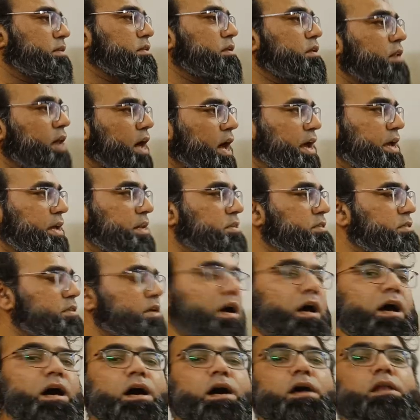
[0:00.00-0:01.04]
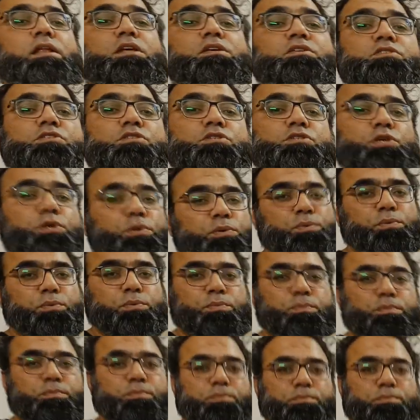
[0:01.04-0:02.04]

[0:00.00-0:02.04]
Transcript: that the lines are skewed.